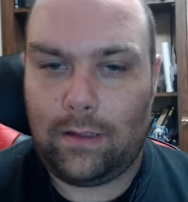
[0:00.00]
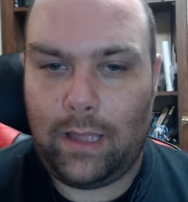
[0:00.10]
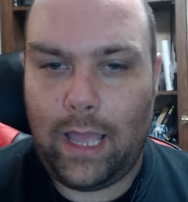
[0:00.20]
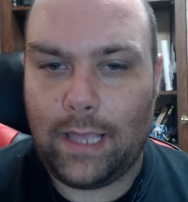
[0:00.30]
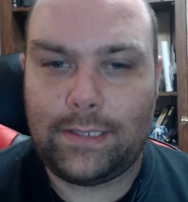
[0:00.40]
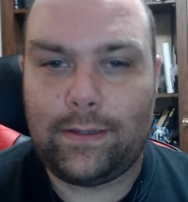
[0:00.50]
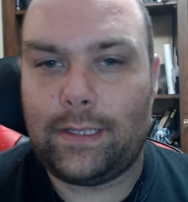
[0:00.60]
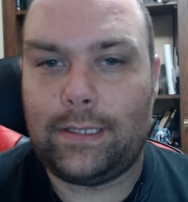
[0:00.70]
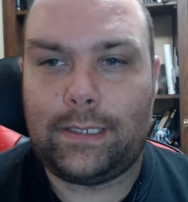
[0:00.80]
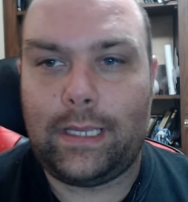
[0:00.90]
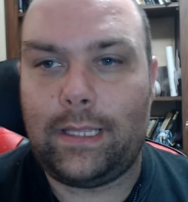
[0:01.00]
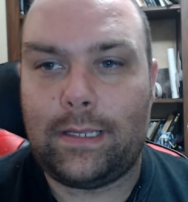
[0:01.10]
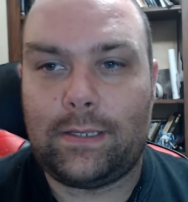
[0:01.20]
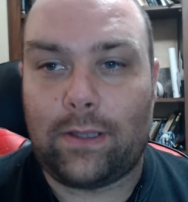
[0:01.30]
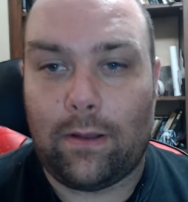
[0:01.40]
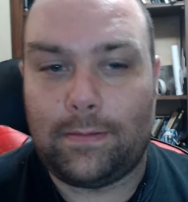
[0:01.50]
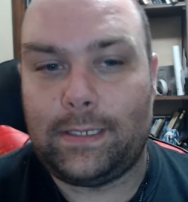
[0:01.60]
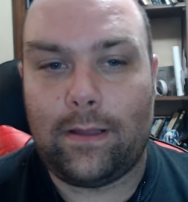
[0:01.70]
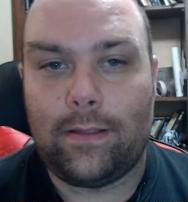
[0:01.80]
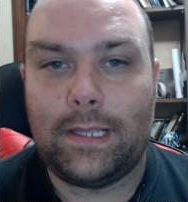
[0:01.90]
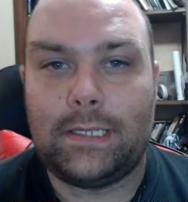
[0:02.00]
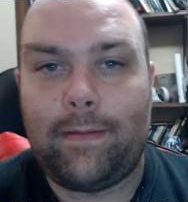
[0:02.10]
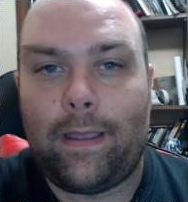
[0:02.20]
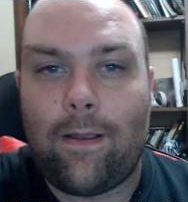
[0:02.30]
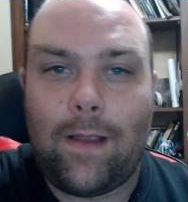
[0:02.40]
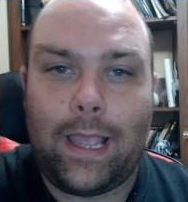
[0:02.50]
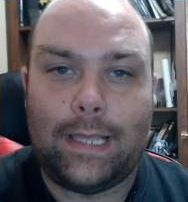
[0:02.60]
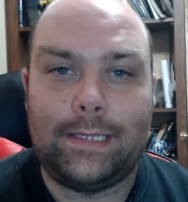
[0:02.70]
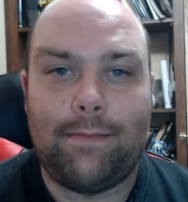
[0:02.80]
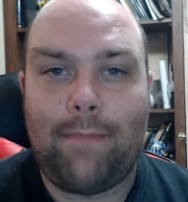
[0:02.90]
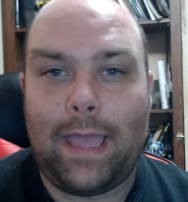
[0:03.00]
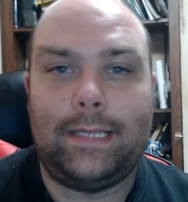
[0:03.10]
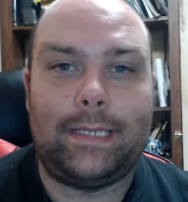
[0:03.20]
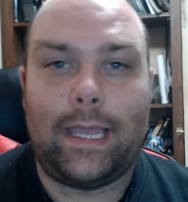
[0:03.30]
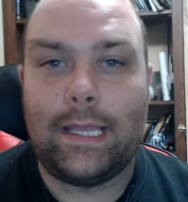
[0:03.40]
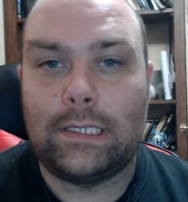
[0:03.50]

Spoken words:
As you can see, the sculpting on this figure is amazing.